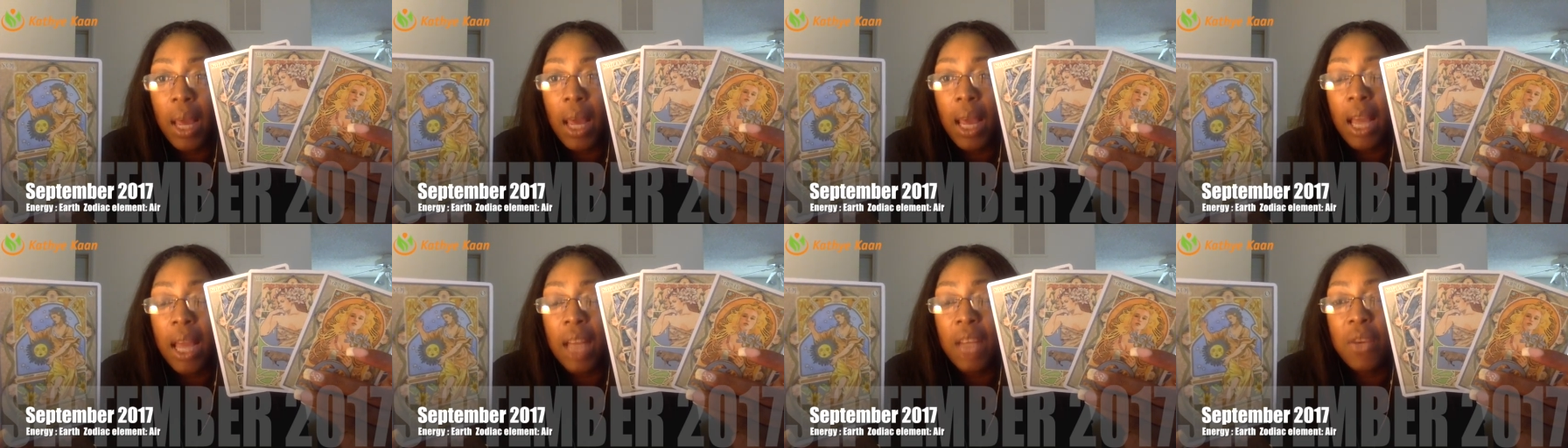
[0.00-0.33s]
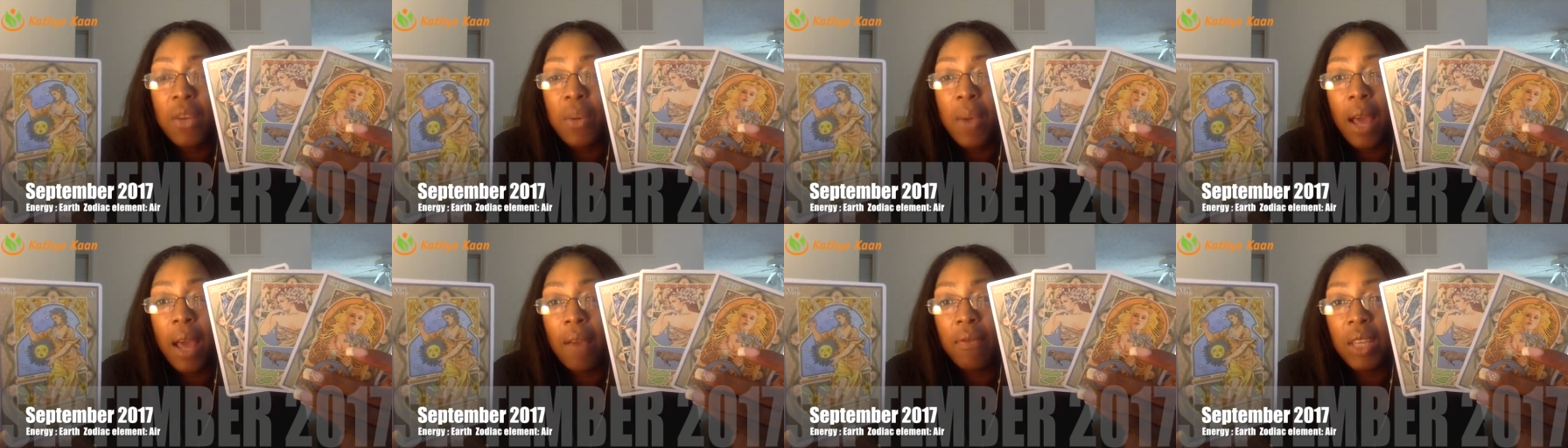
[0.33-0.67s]
and
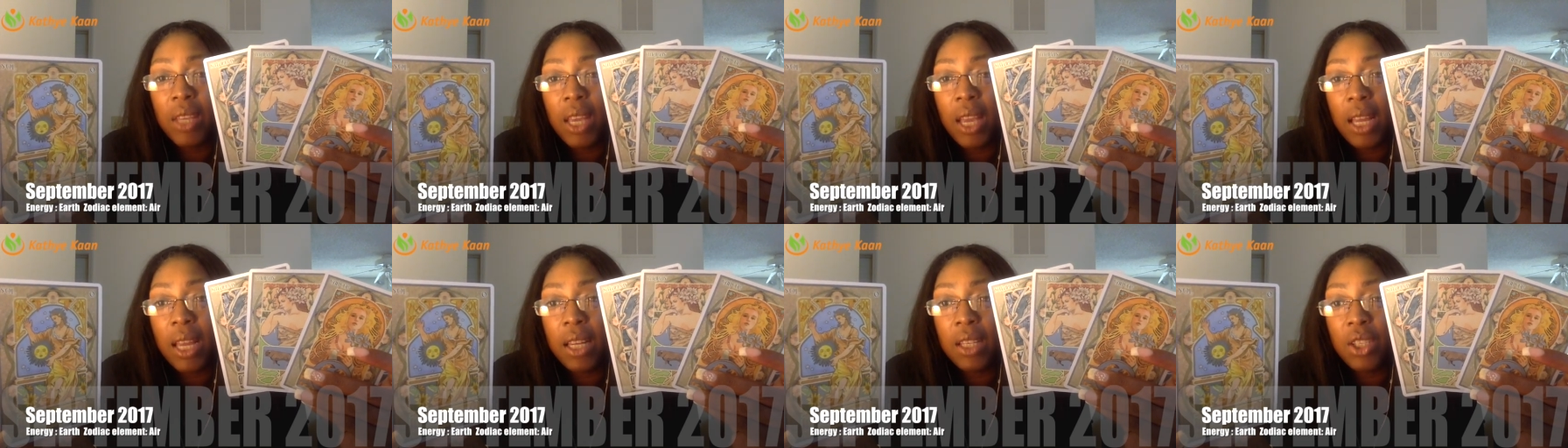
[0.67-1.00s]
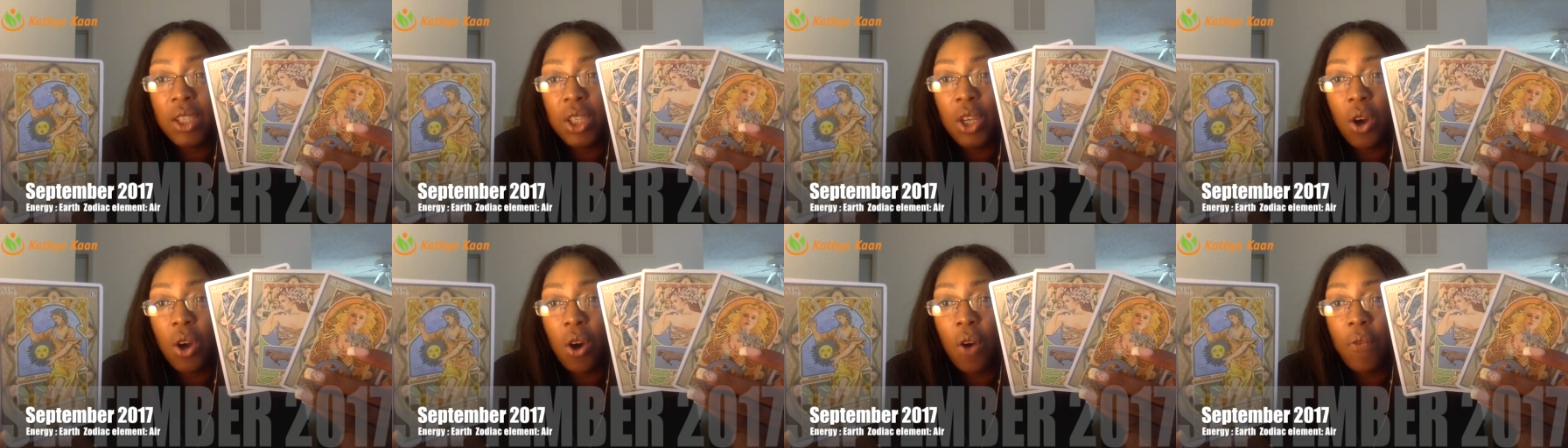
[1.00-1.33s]
you have the
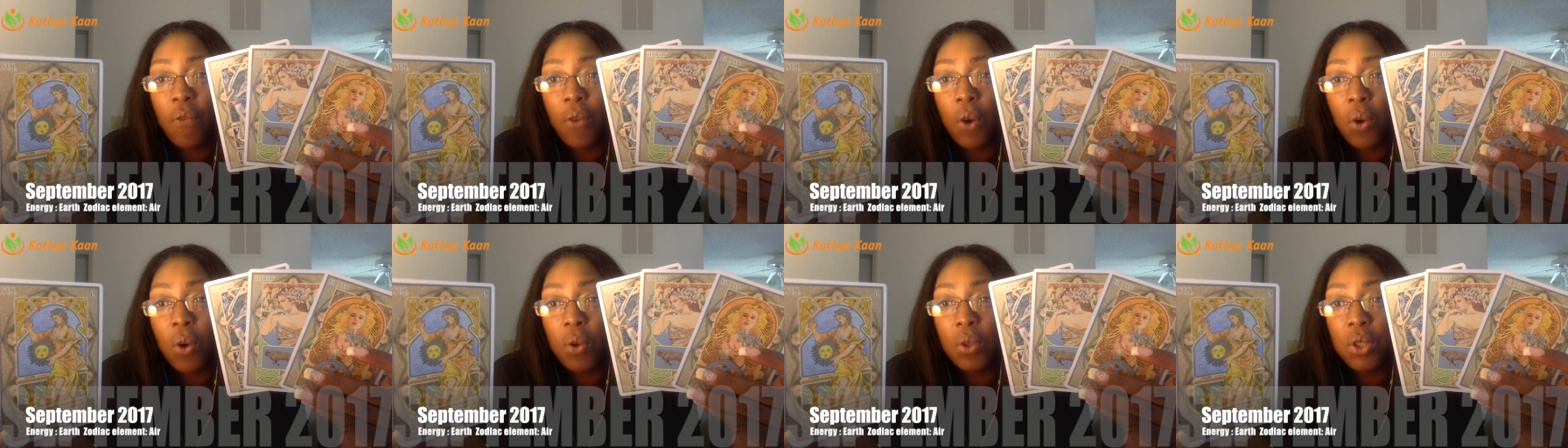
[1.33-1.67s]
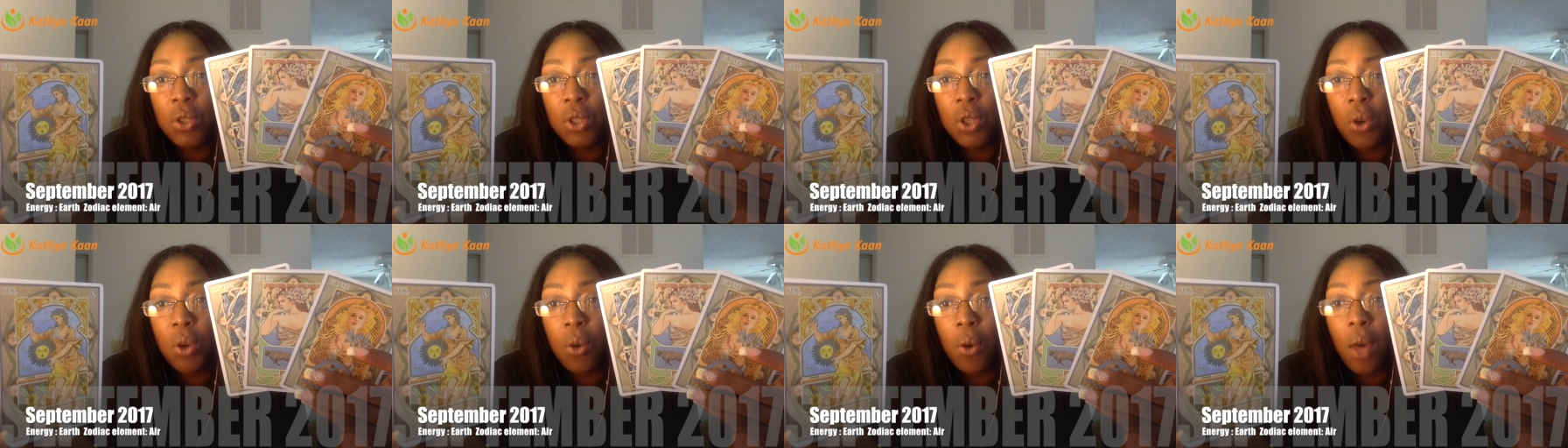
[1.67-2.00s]
energy of
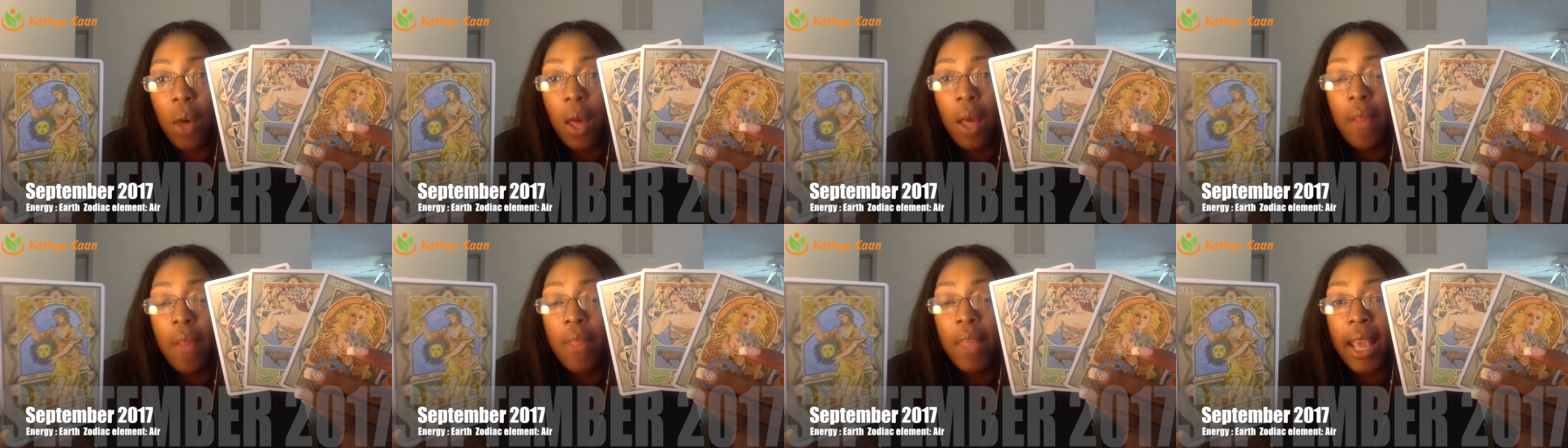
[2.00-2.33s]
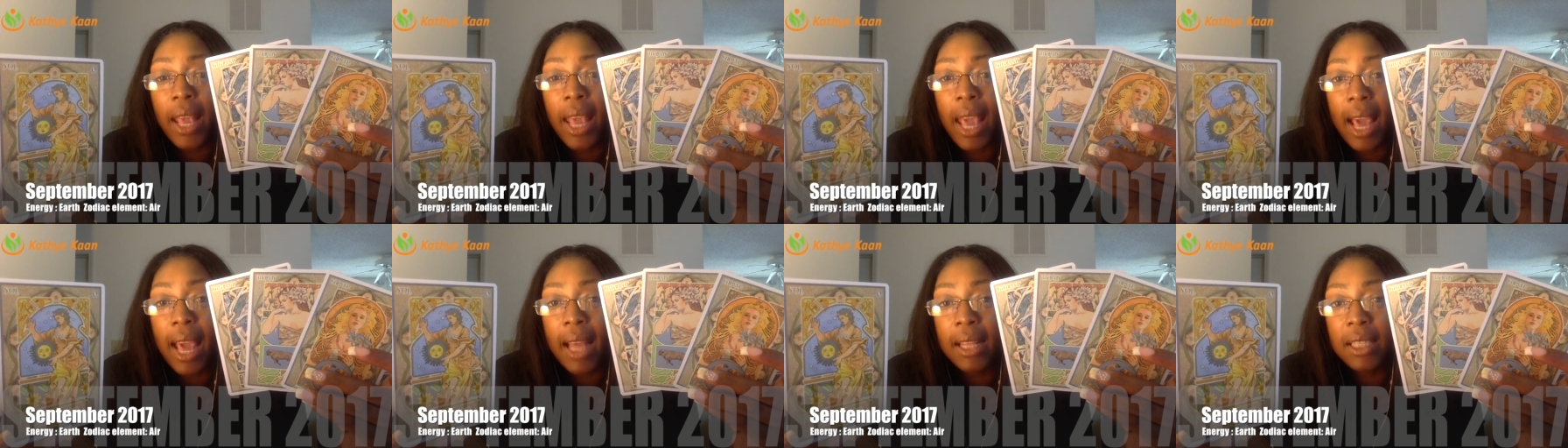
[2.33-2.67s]
also the
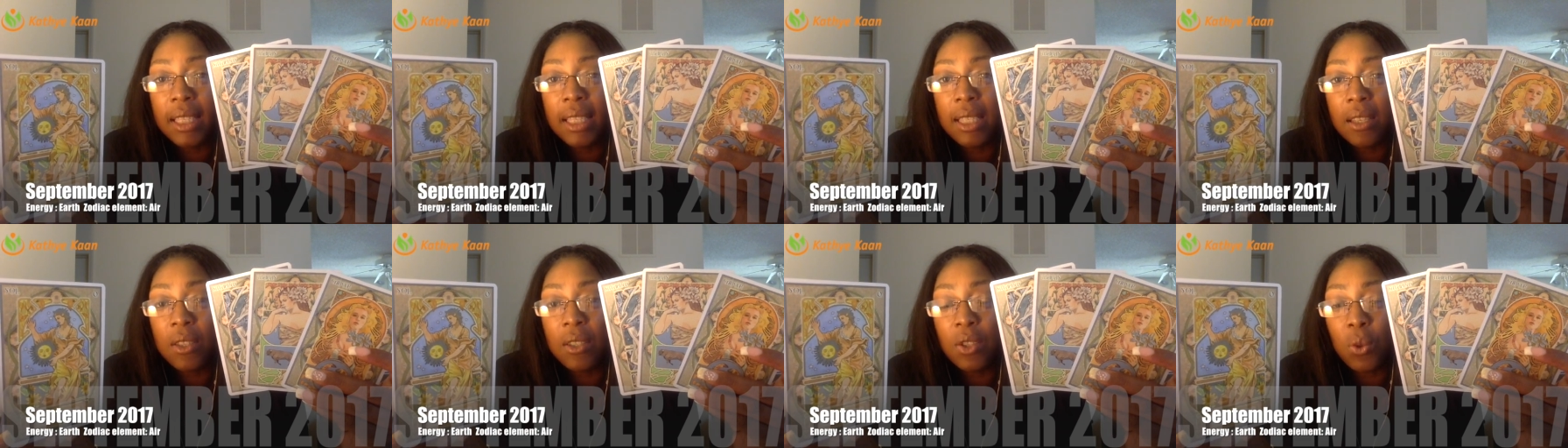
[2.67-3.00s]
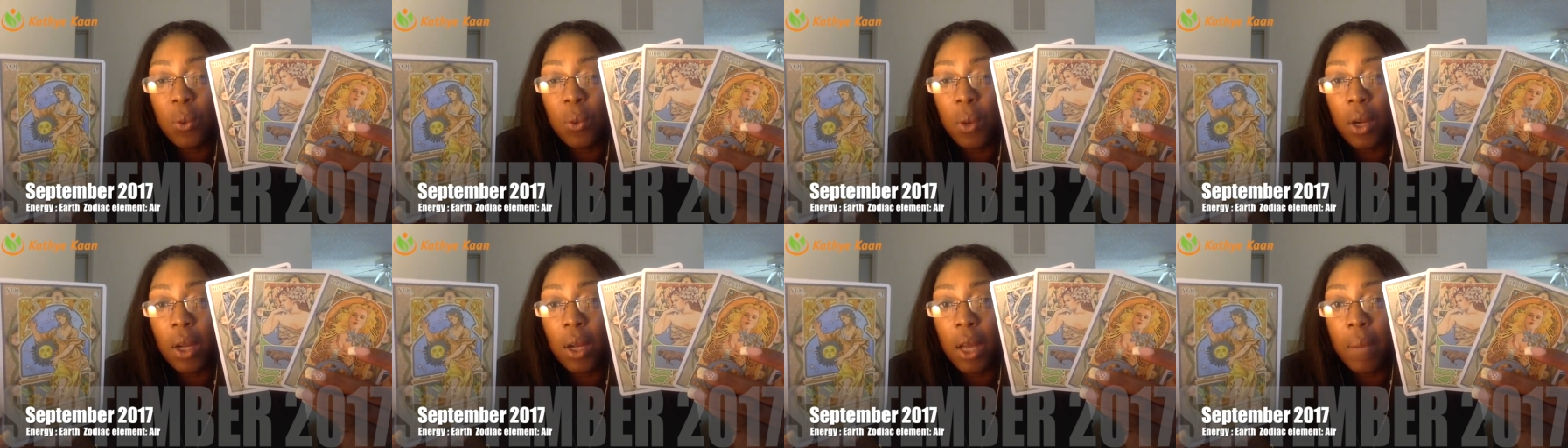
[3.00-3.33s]
Cancers
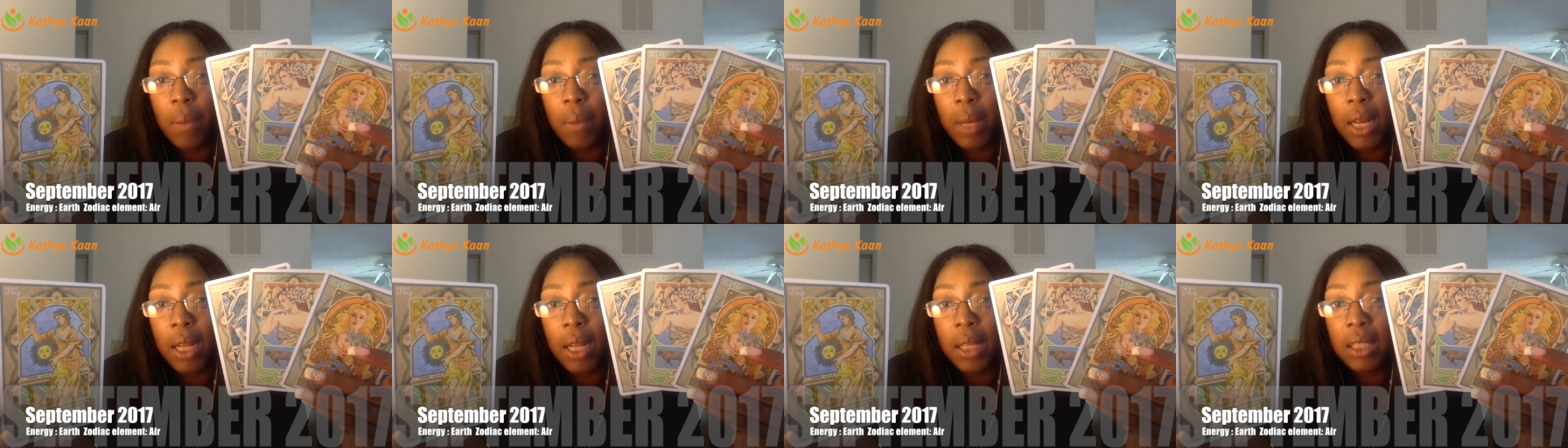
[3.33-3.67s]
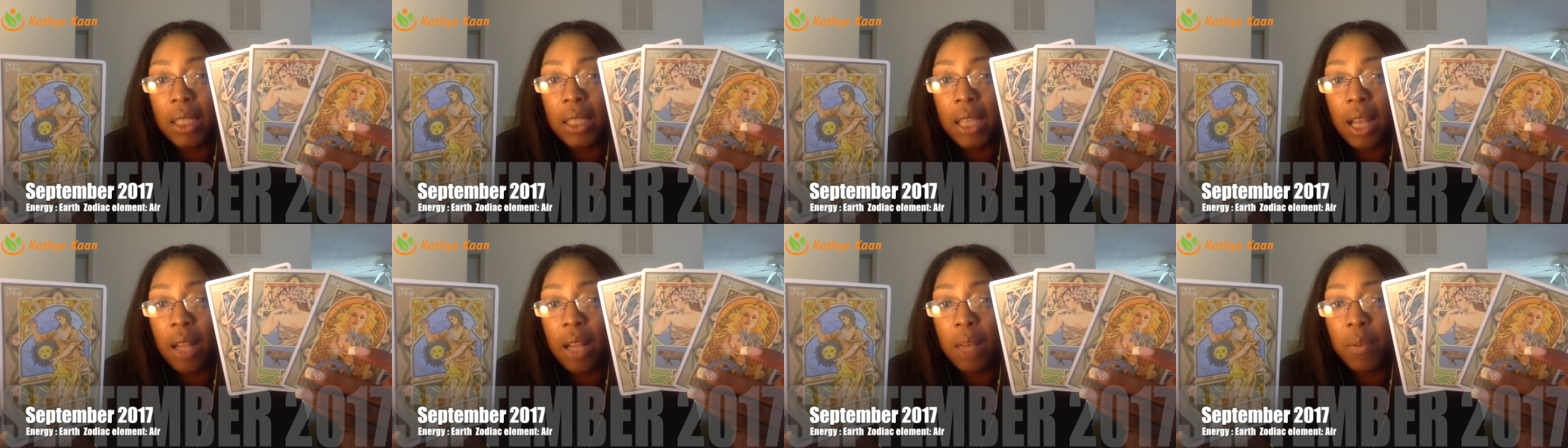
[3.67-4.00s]
who are coming in
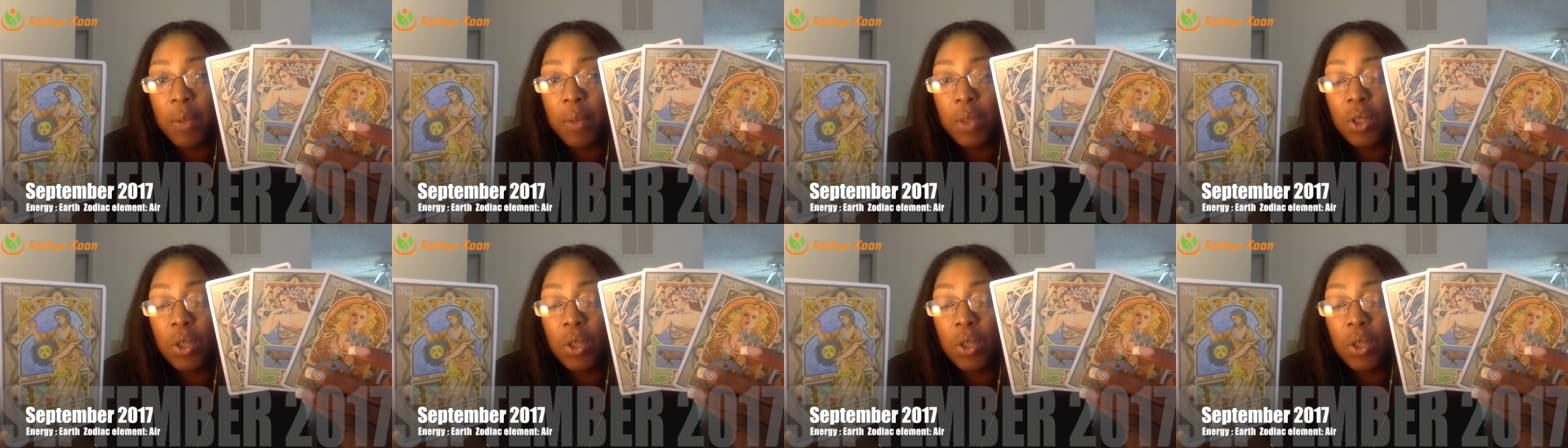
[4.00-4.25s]
to help you.